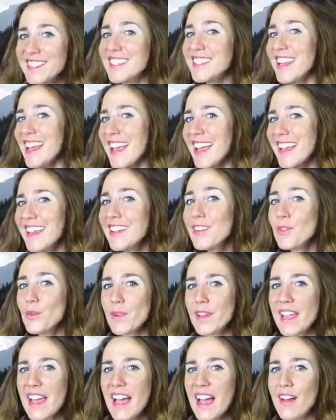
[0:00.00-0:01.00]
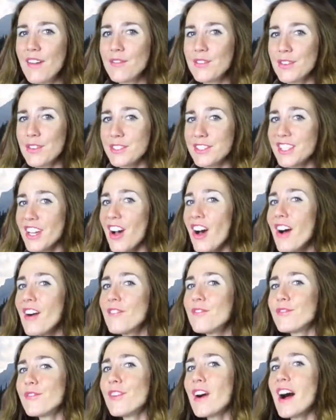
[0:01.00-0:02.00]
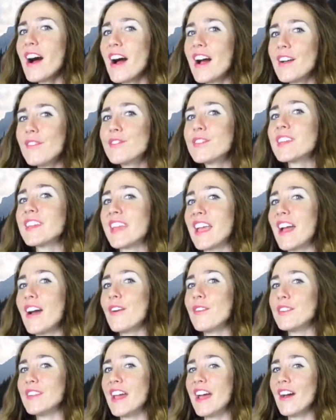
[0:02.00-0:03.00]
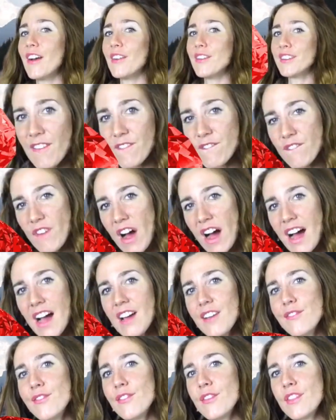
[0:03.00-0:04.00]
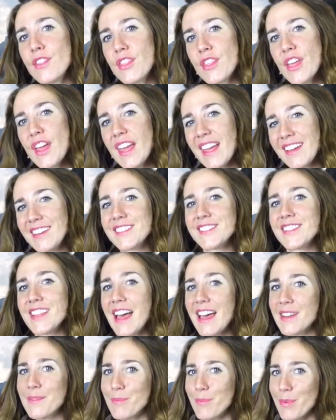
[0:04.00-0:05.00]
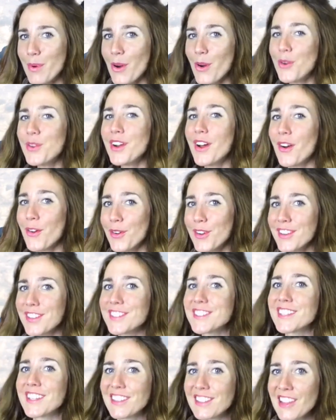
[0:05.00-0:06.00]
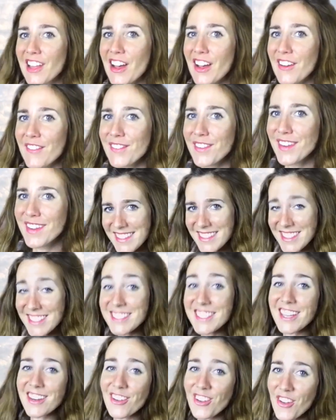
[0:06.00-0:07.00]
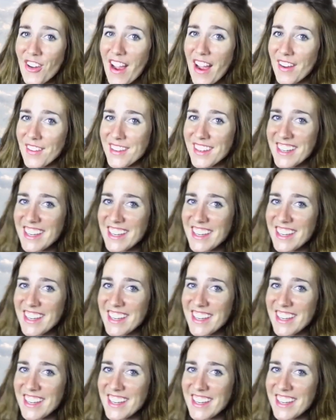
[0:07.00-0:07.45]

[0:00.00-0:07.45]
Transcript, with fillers: today we have your top five countdown. Five things that boat owners love. Stick around.